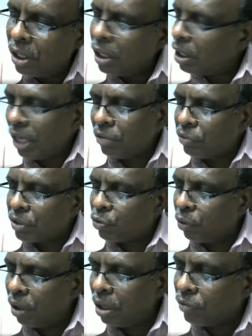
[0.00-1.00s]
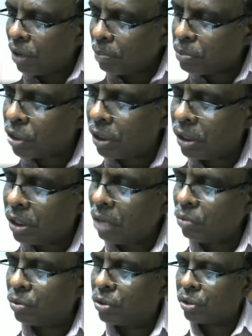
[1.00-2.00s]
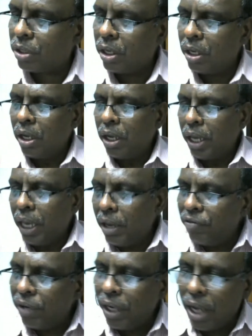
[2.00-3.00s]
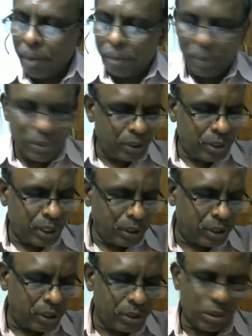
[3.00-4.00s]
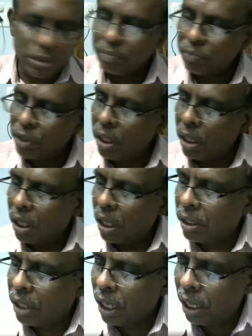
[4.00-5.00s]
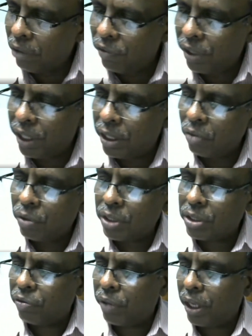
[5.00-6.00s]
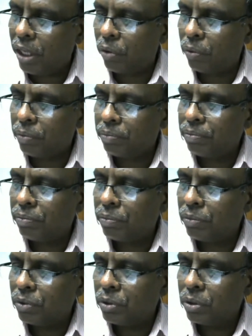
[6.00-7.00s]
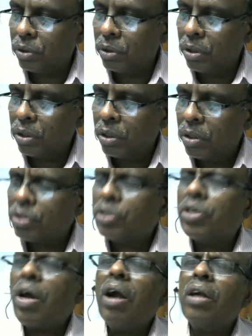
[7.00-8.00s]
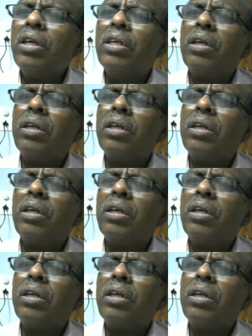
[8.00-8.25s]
life is full of ups and downs every up is a success and every down is a failure start